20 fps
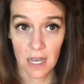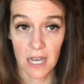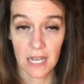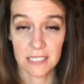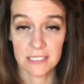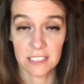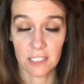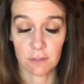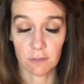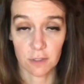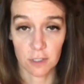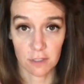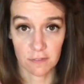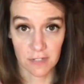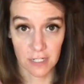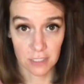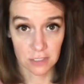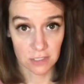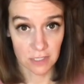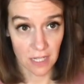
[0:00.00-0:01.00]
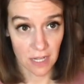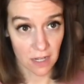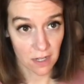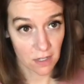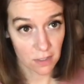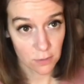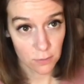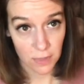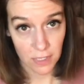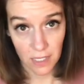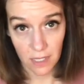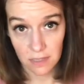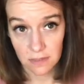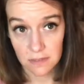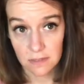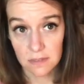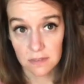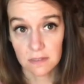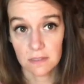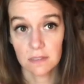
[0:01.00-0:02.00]
I take full advantage of that on the
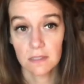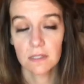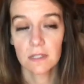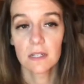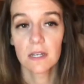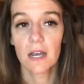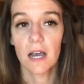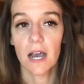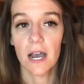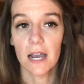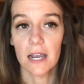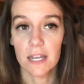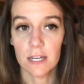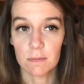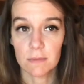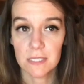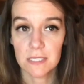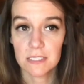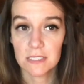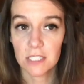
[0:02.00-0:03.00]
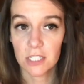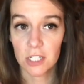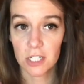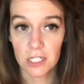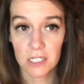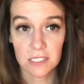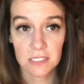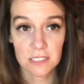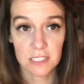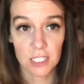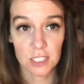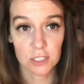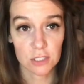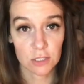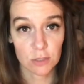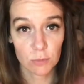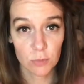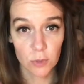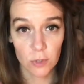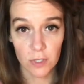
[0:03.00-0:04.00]
weekends. I am considered an
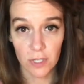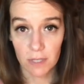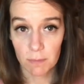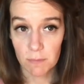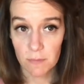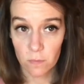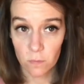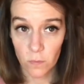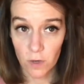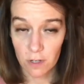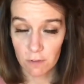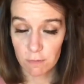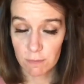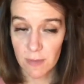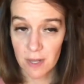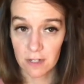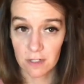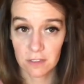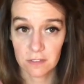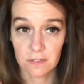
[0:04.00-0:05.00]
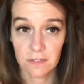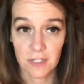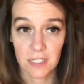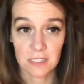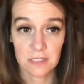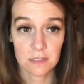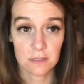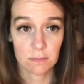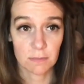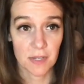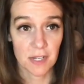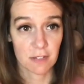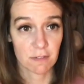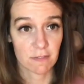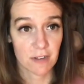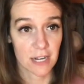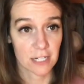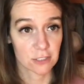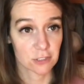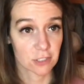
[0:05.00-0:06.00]
essential employee, work for a medical device
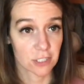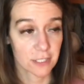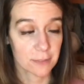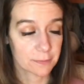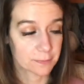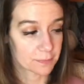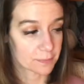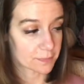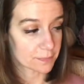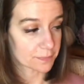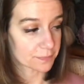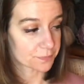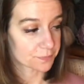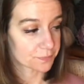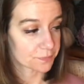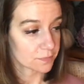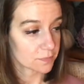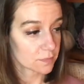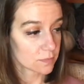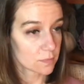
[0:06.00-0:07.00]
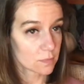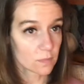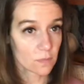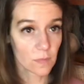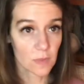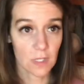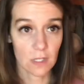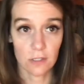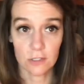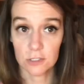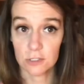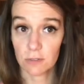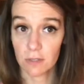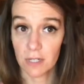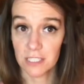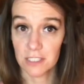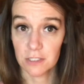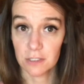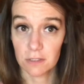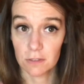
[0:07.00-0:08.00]
manufacturer. So
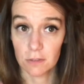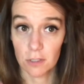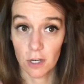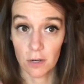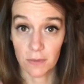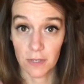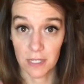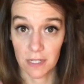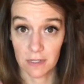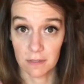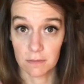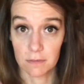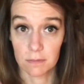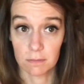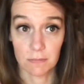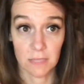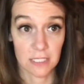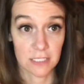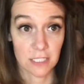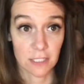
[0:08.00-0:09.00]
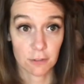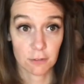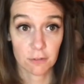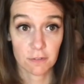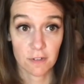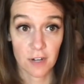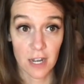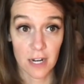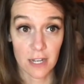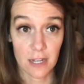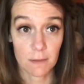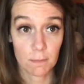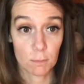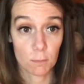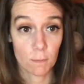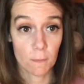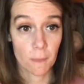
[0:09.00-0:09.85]
I do go in Monday through Friday.